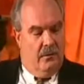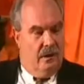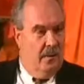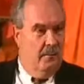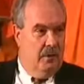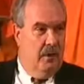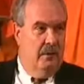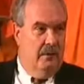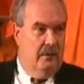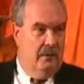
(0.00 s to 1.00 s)
knew that I
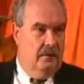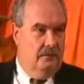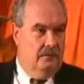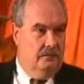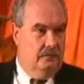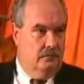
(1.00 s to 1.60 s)
belonged there.